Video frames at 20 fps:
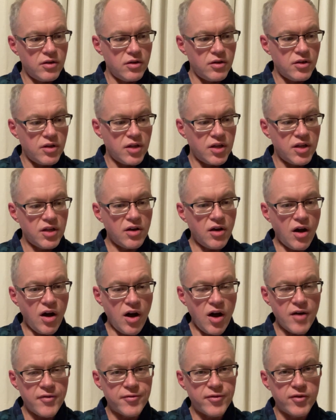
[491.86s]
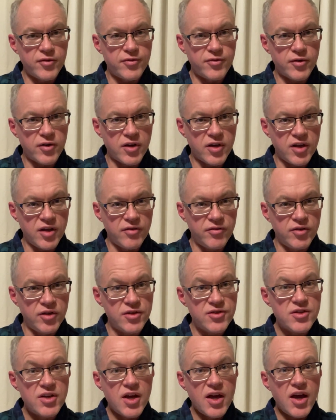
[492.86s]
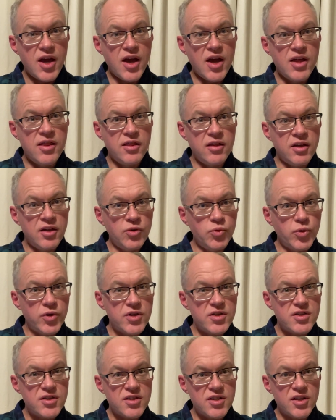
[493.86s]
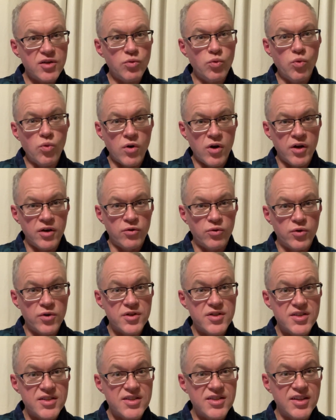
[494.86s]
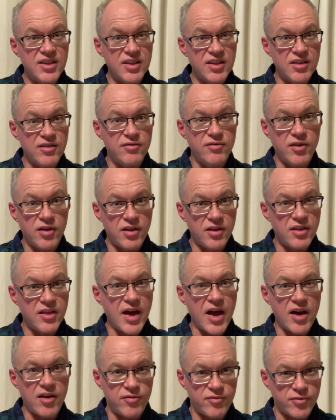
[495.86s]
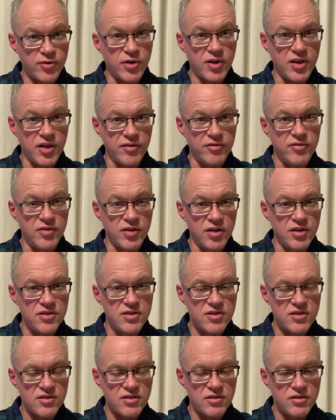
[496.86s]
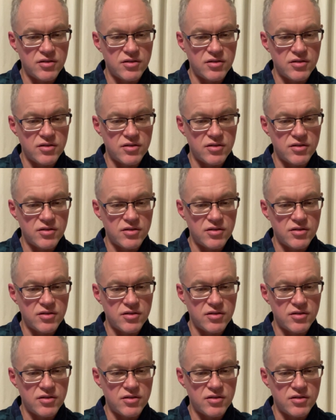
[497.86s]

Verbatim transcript: he offered forgiveness, and then we see one receive that forgiveness.